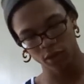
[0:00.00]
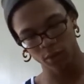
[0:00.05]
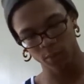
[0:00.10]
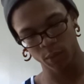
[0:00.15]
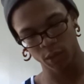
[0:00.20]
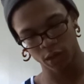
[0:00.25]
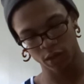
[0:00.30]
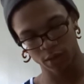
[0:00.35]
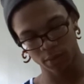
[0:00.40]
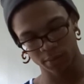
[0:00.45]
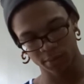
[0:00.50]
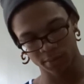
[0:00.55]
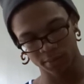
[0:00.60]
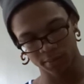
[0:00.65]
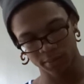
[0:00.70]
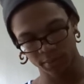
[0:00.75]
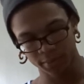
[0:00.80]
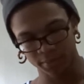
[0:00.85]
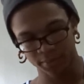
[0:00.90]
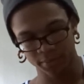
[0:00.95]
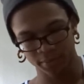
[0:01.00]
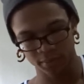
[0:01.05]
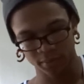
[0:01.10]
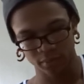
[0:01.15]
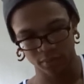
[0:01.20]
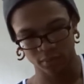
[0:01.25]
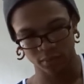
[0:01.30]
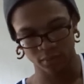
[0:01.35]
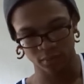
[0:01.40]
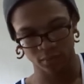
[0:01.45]
But I'll
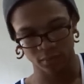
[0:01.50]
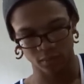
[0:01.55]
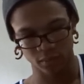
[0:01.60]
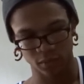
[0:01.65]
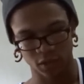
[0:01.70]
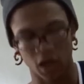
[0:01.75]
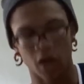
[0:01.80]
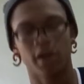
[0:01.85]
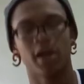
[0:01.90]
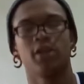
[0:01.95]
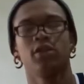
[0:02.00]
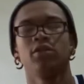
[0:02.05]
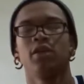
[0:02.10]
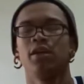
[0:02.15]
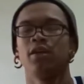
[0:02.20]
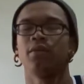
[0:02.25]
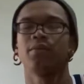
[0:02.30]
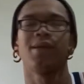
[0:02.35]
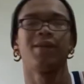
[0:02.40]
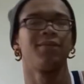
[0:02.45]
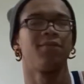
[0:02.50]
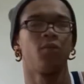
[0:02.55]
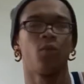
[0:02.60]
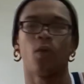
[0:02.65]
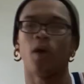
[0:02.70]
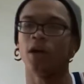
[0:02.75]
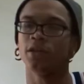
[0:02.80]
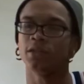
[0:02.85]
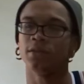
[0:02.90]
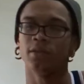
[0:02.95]
catch you later. Thanks for
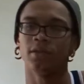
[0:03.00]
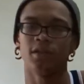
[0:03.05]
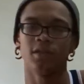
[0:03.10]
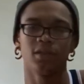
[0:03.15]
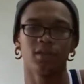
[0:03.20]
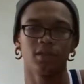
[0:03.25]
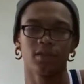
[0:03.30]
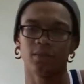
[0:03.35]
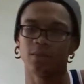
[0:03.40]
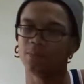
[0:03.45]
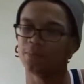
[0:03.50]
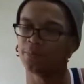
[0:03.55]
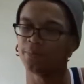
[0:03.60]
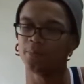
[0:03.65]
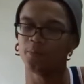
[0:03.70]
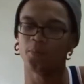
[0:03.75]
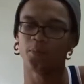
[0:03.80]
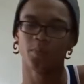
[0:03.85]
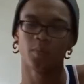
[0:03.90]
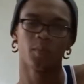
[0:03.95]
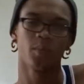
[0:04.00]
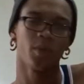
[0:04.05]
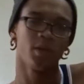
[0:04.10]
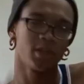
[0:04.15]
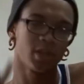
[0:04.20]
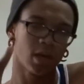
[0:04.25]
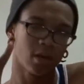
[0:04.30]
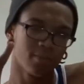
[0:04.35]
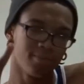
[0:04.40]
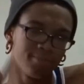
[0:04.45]
watching this.
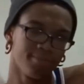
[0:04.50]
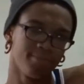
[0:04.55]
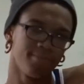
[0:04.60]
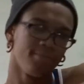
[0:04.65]
Peace out.